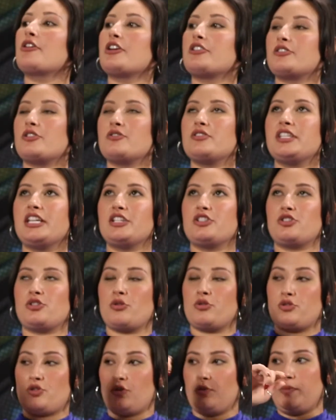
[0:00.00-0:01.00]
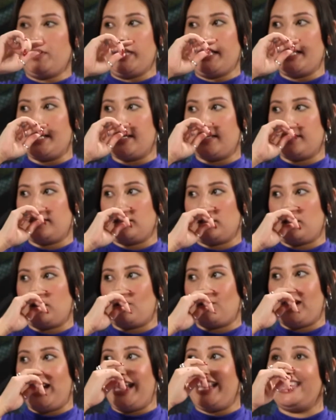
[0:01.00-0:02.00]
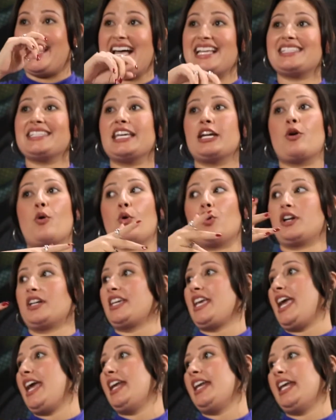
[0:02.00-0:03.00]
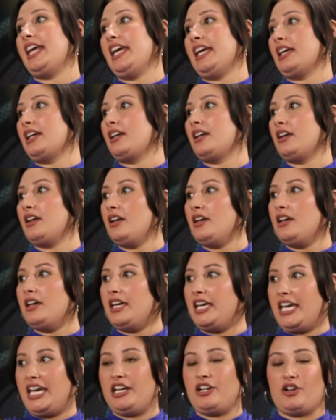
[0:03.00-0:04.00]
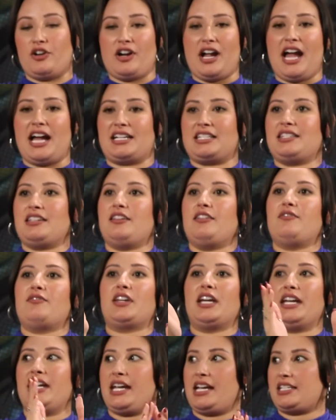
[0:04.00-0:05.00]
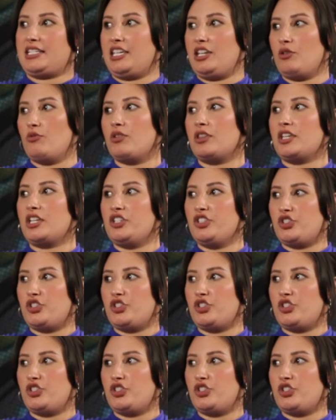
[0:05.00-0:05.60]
I would also say social media is a good way, and that's like organic, interactive, connecting with